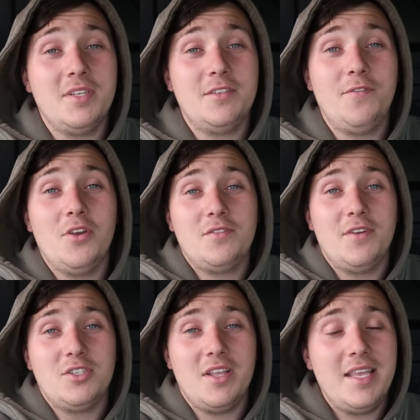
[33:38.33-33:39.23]
It's his first
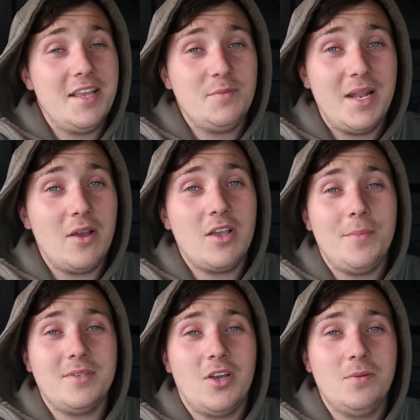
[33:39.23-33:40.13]
fish of the year. He's been out a
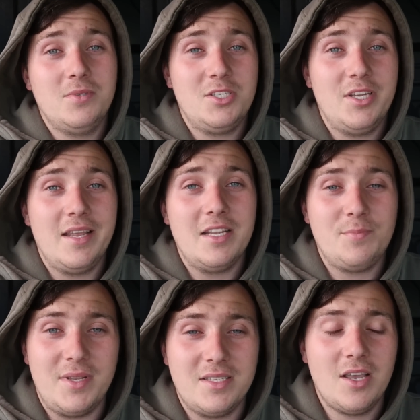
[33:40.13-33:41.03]
couple of times this year and it's
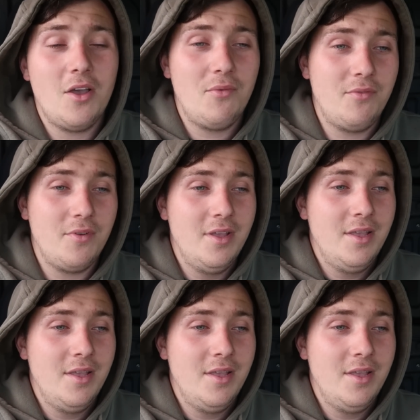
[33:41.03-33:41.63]
been tough.